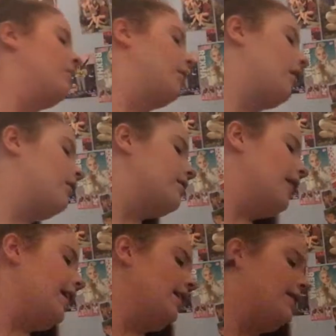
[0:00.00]
I'm going to
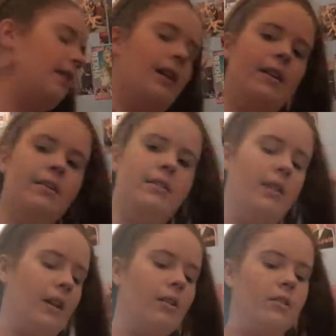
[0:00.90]
take this
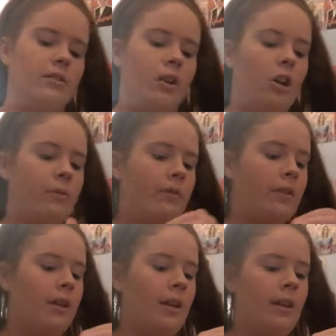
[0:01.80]
and start off
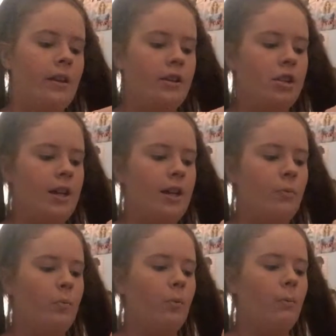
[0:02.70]
with the shade
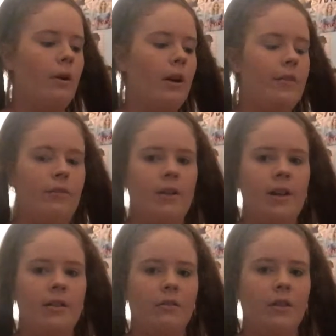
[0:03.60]
Warm
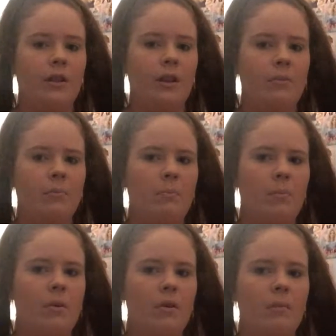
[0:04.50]
Ivory. It's kind of like a
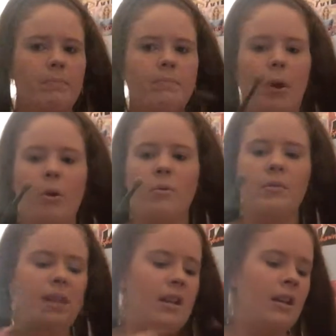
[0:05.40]

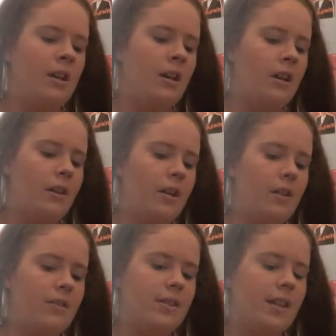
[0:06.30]
bony, kind
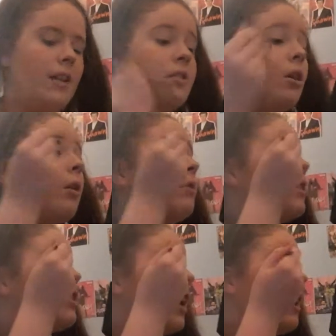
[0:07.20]
of skin
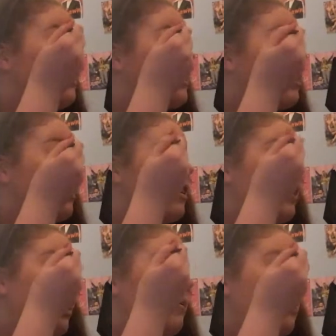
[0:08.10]
tony shade.
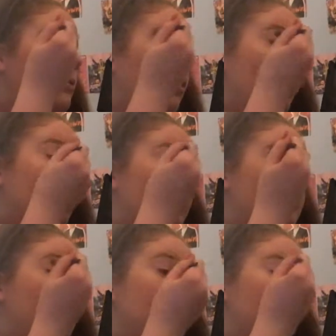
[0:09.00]
I'm just going to pop
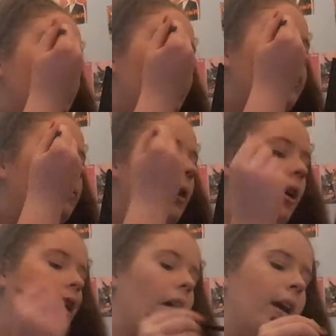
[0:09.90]
this all over my
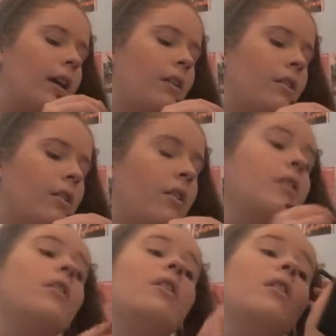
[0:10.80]
eye.
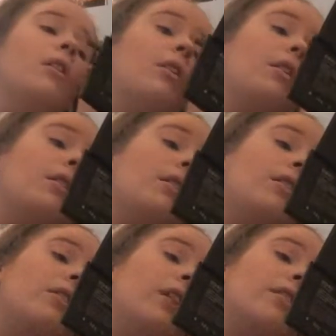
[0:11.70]

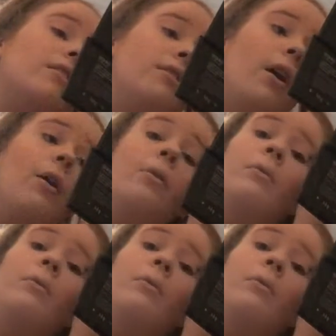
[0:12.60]
Thus so.